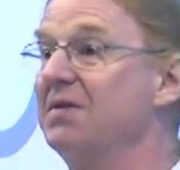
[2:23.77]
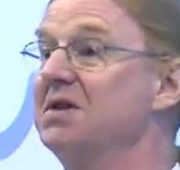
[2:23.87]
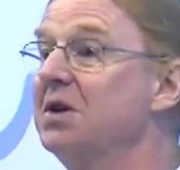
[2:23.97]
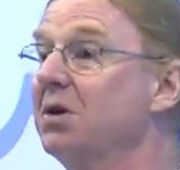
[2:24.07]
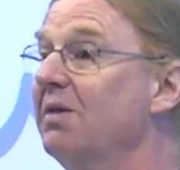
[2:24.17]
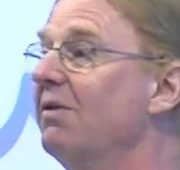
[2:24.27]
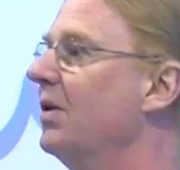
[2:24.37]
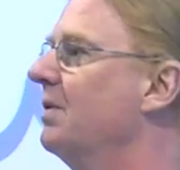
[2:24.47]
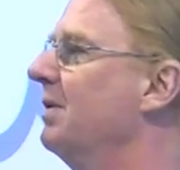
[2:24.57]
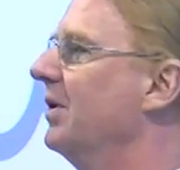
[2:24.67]
security
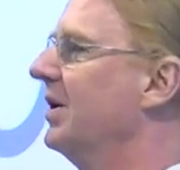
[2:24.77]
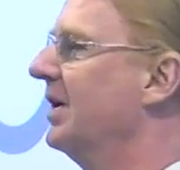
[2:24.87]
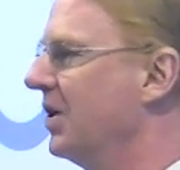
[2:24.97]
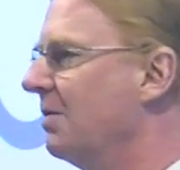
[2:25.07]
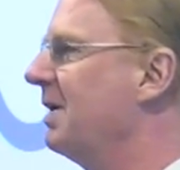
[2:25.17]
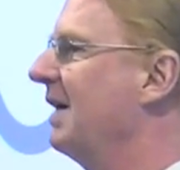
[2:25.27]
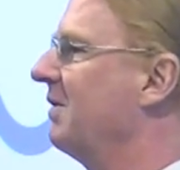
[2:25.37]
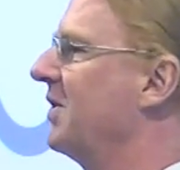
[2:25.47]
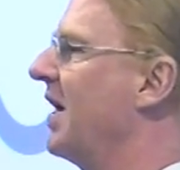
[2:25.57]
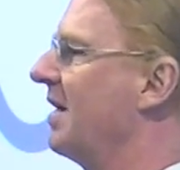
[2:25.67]
vulnerability that nobody
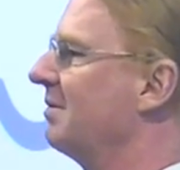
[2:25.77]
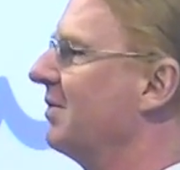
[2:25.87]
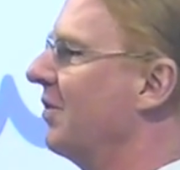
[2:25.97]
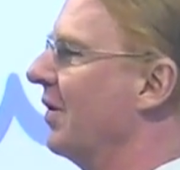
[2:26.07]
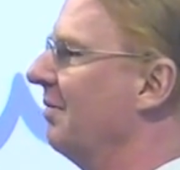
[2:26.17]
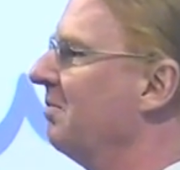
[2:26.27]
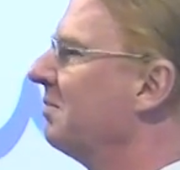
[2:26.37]
ever thought of before.